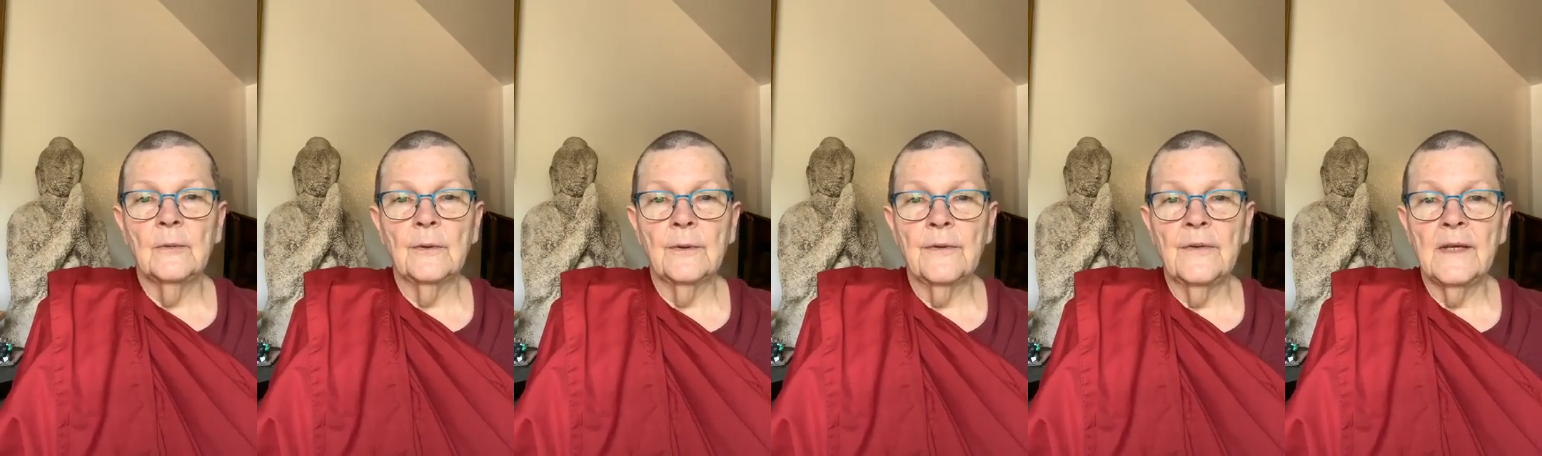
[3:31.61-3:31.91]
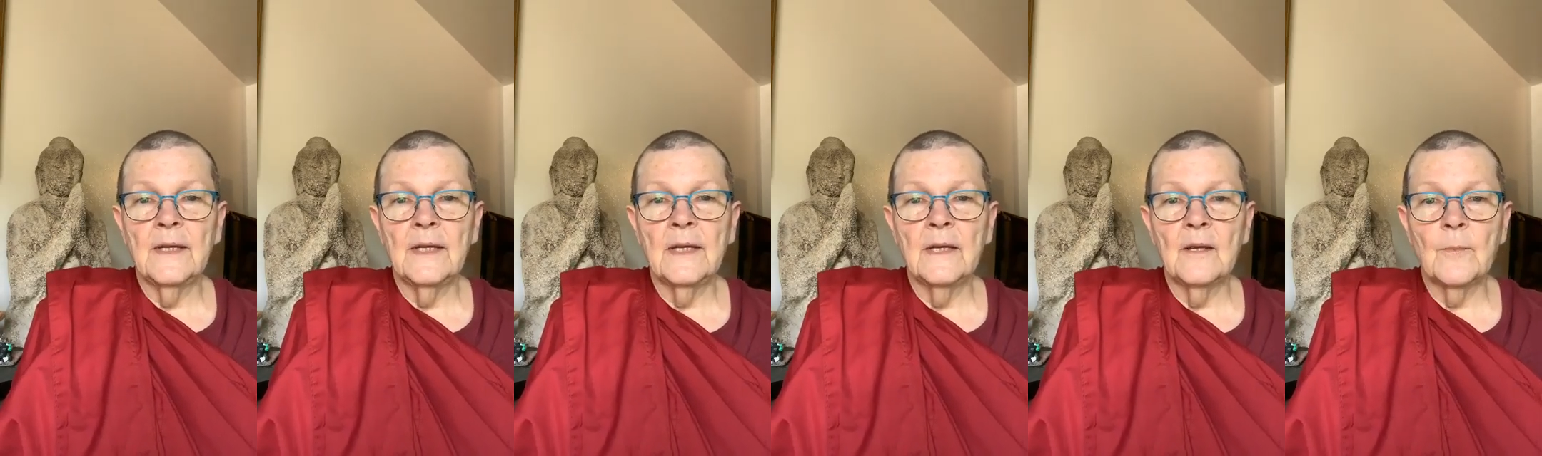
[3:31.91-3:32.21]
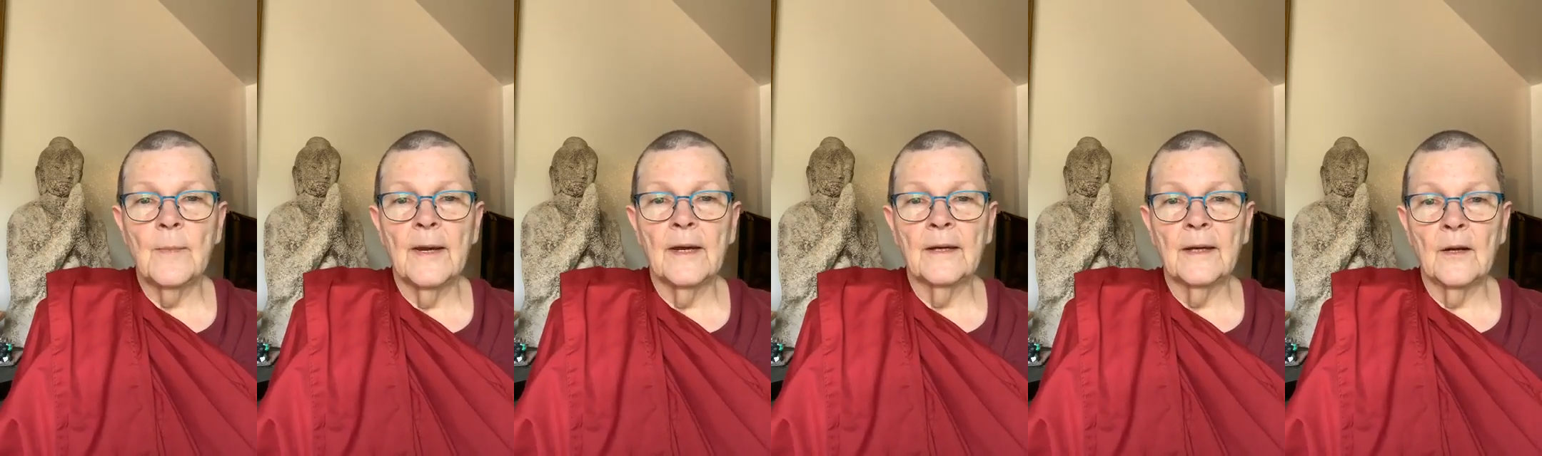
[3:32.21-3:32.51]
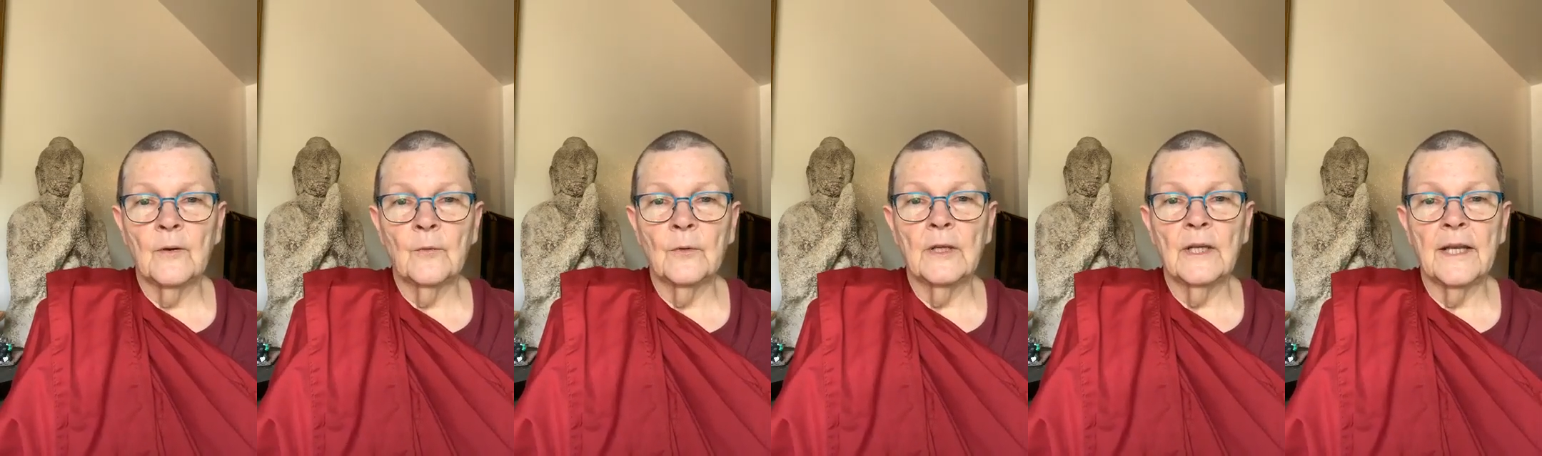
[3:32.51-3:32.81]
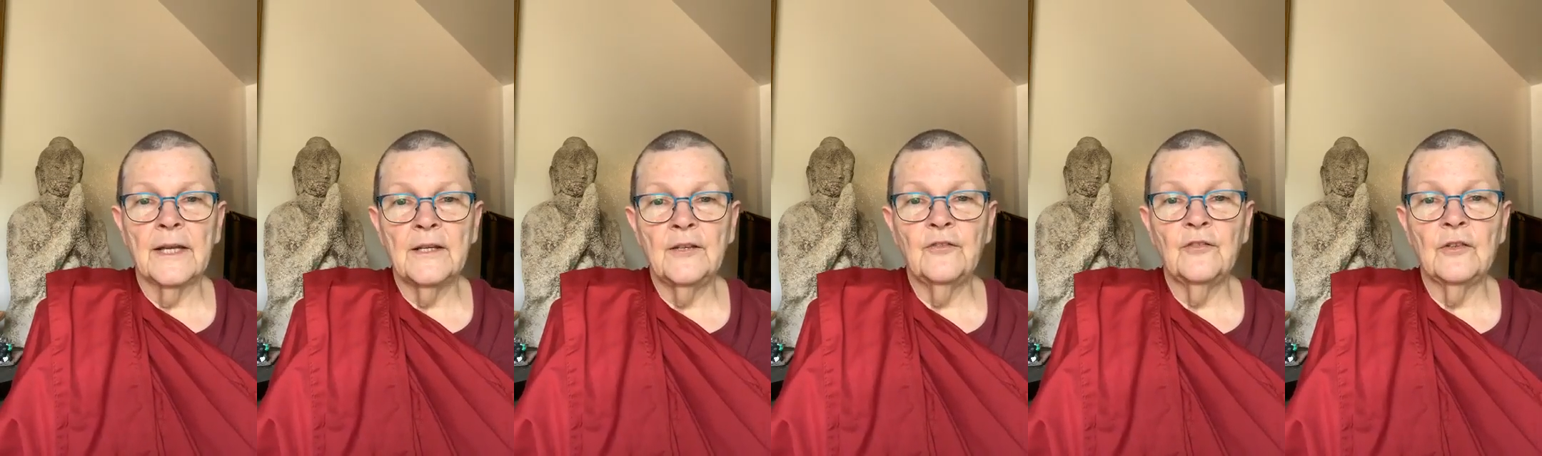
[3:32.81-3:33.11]
We're thinking about our
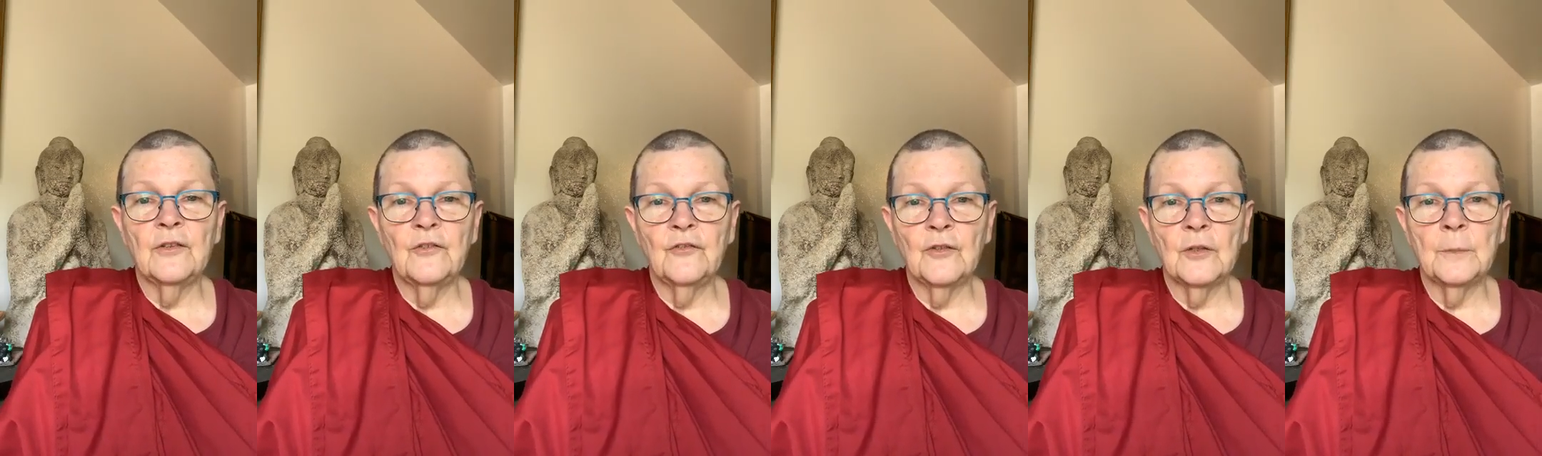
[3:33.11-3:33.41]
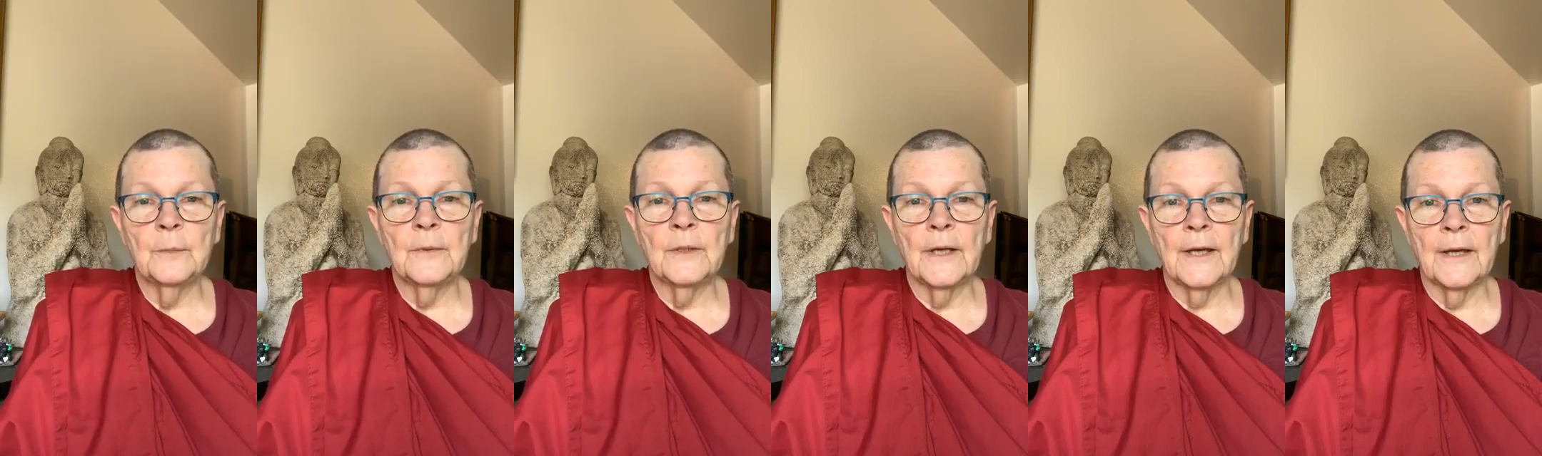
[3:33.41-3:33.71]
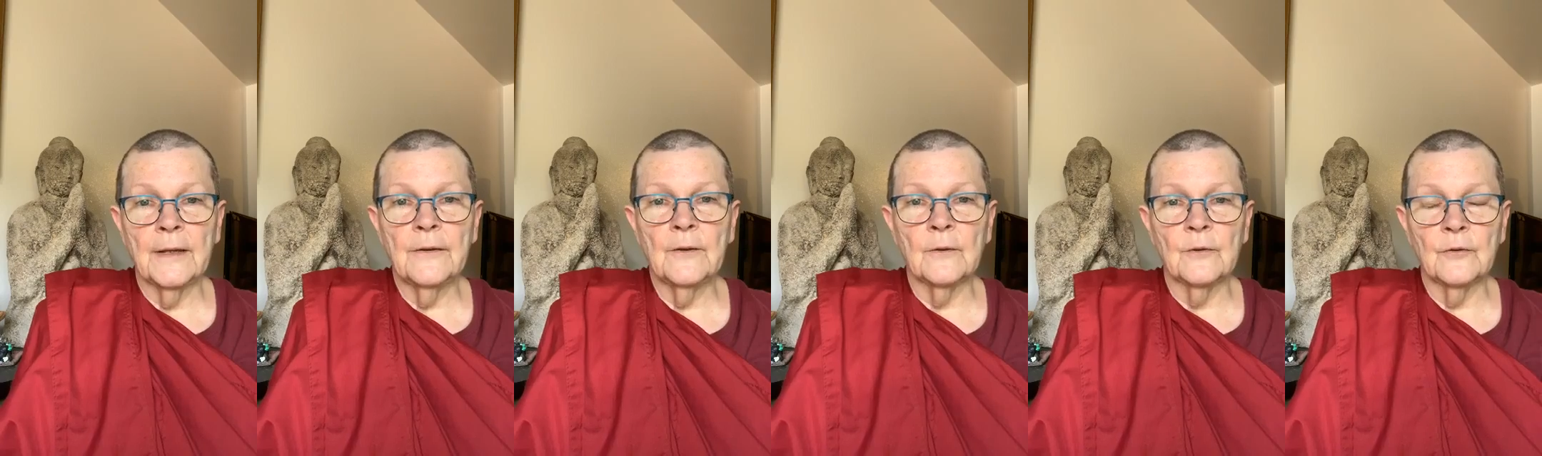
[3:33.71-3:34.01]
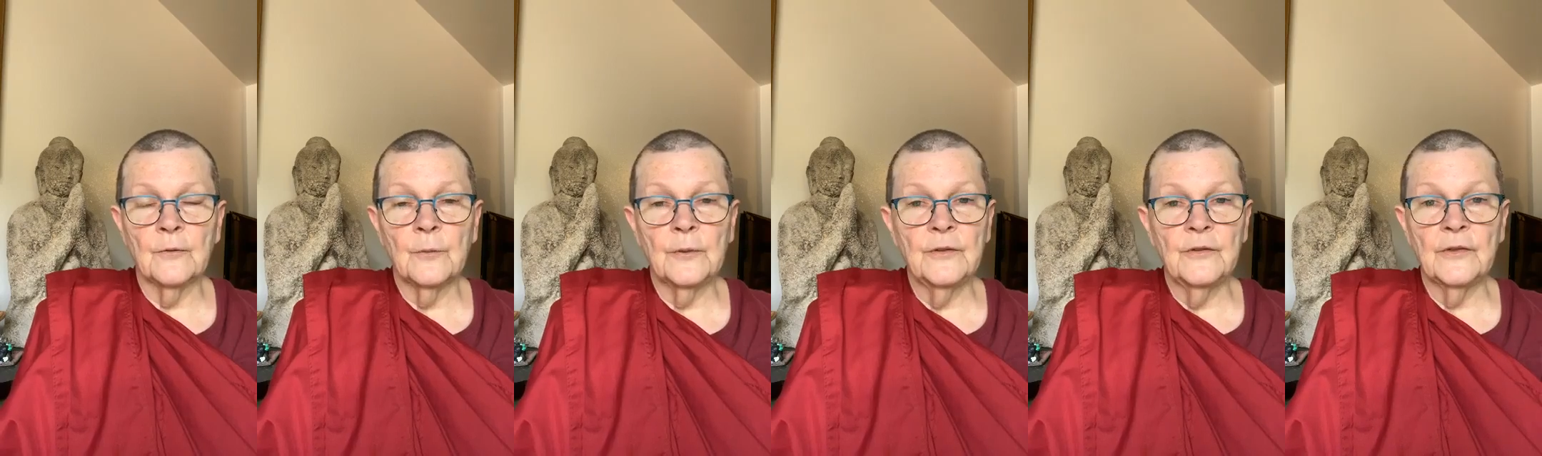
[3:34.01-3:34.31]
relationship to others,